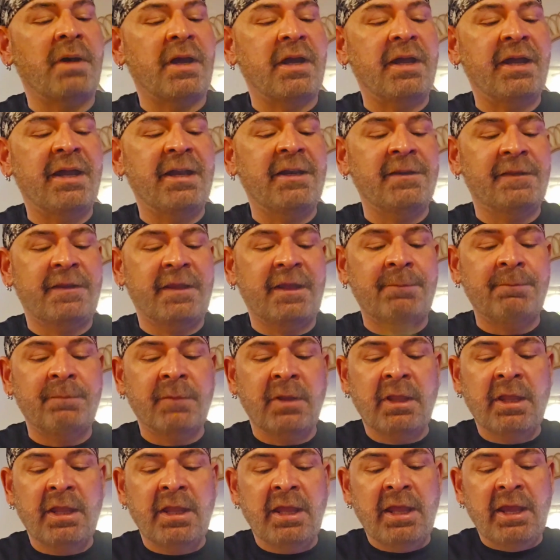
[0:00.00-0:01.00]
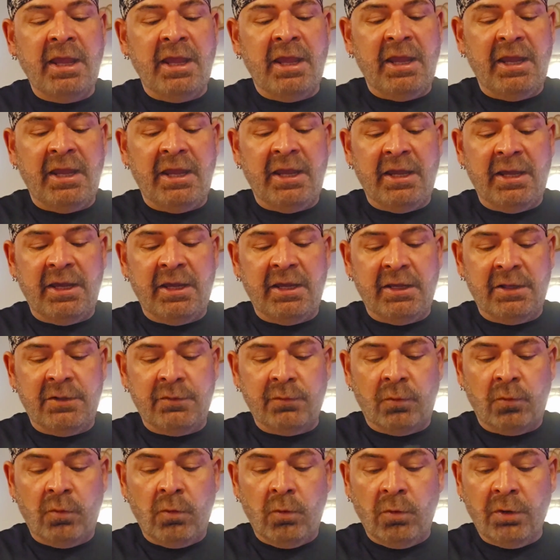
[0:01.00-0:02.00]
my gente.
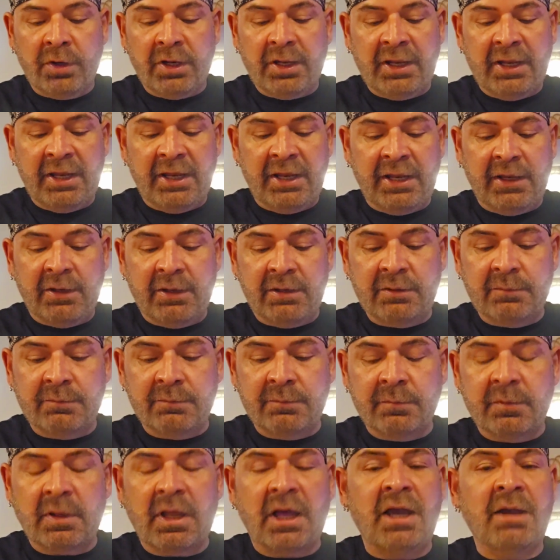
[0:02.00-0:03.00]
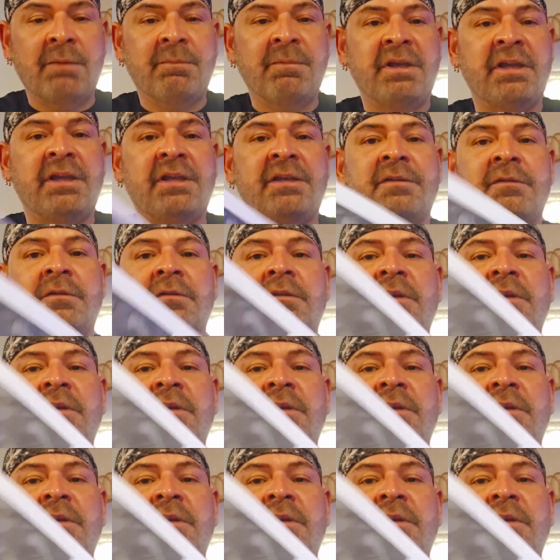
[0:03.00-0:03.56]
And Jorge, I mean,